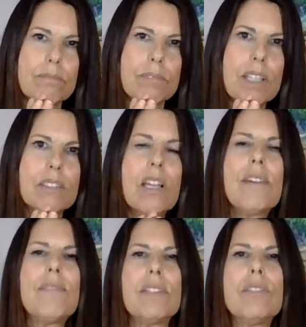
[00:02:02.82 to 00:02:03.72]
cuts
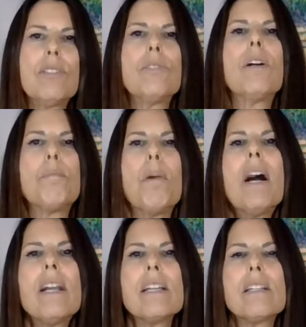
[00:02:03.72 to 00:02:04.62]
off into a
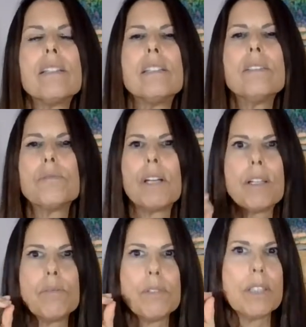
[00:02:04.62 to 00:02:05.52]
particle
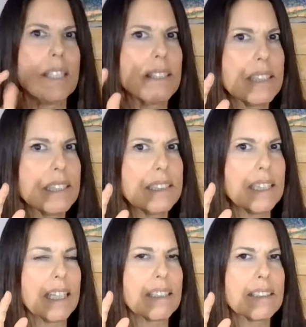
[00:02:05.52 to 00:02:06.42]
when we
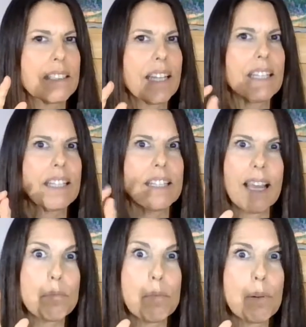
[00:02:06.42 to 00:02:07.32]
see it, like in
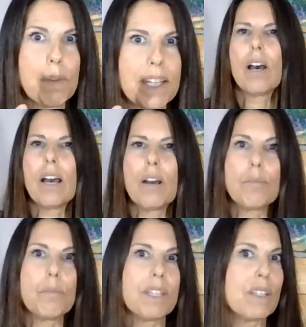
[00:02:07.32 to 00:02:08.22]
that moment.
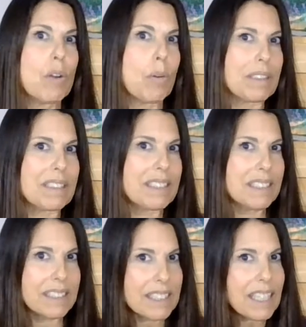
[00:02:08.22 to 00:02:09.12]
We don't
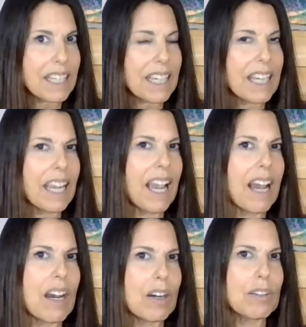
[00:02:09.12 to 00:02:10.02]
see
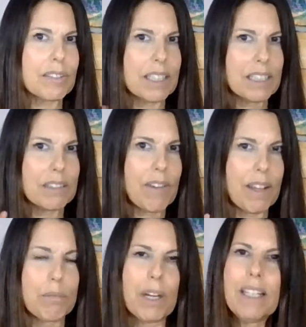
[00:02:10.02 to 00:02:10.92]
how things
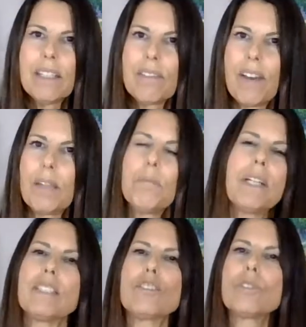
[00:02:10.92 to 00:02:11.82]
vibrate. They
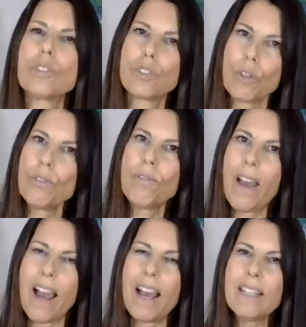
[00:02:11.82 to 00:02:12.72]
vibrate so
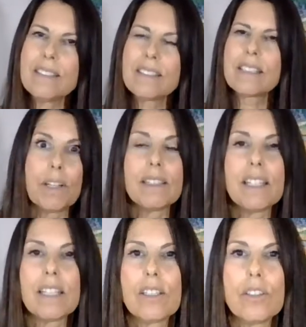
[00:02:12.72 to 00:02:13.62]
fast. What
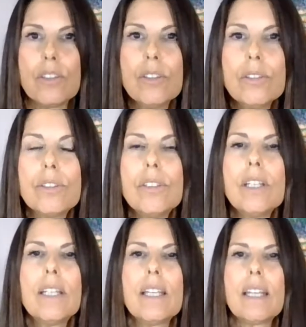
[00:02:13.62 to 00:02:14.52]
they can do
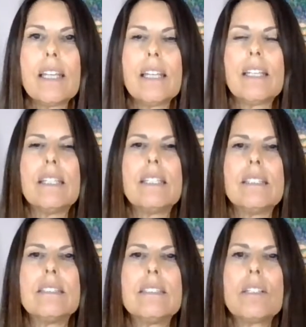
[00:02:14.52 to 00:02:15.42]

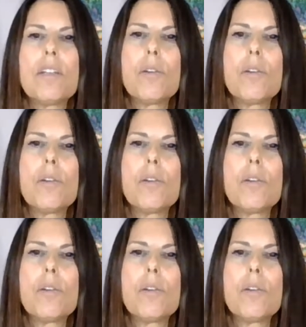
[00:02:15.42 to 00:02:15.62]
is